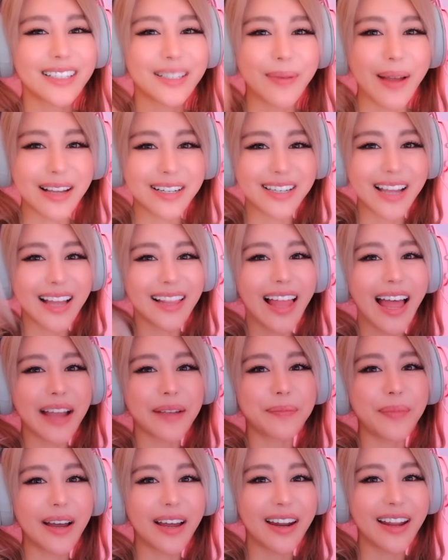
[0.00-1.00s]
Smash Bye. that
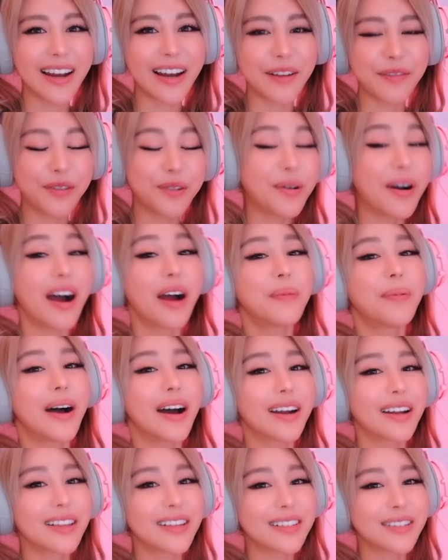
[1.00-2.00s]
like button if you are
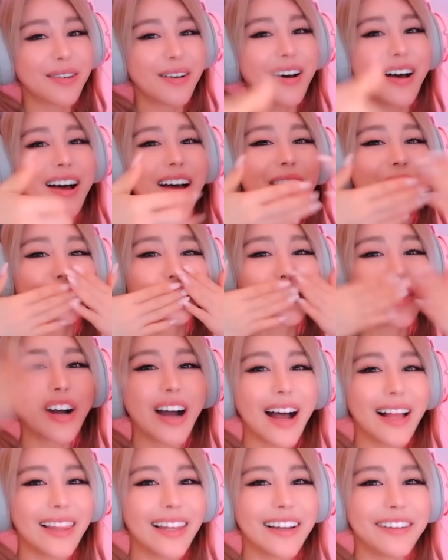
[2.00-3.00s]
part of the squad.
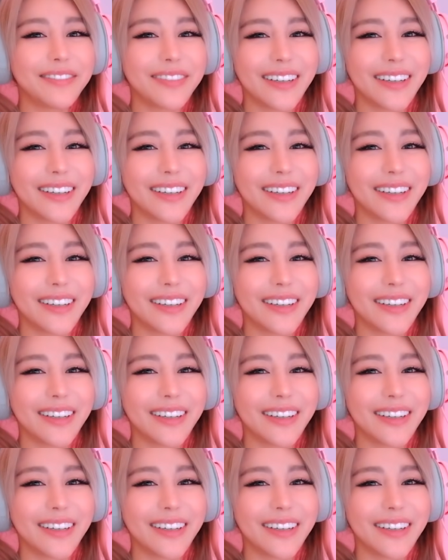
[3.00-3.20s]
I love